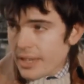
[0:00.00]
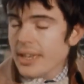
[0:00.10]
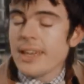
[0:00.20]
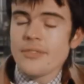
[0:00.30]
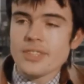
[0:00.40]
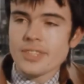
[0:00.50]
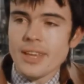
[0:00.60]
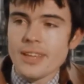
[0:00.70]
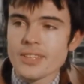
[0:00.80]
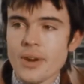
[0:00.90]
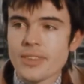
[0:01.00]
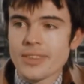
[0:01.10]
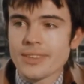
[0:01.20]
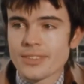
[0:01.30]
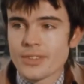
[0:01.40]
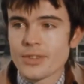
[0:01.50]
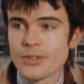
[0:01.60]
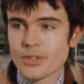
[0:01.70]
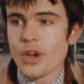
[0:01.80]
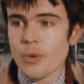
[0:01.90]
if the signs are anything
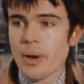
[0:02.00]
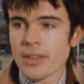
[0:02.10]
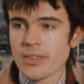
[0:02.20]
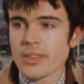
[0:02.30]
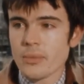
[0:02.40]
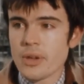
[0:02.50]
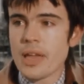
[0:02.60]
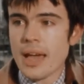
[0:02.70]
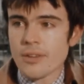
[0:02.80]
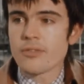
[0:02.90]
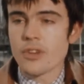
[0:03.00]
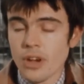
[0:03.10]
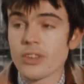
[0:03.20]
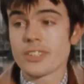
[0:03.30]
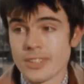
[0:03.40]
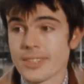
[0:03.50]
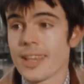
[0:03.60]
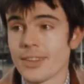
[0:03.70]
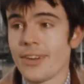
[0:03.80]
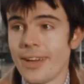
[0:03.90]
to go by, I think we have got
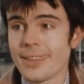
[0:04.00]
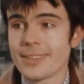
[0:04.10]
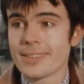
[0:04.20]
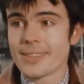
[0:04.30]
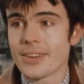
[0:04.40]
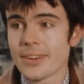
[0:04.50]
success on our hands there.